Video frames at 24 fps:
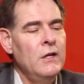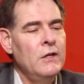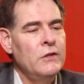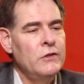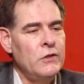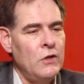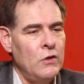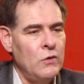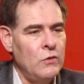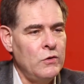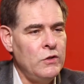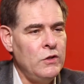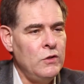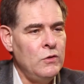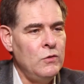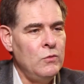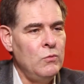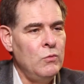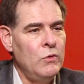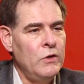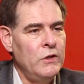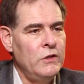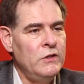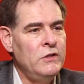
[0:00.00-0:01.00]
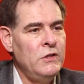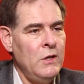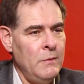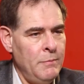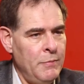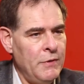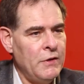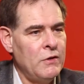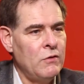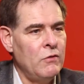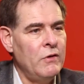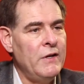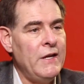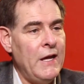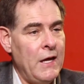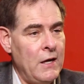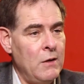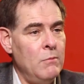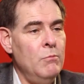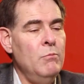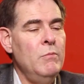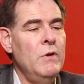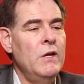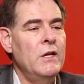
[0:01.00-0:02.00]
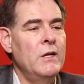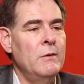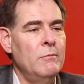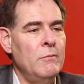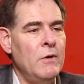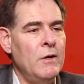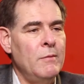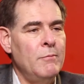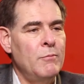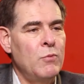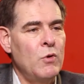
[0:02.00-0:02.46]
So you would typically, at a minimum,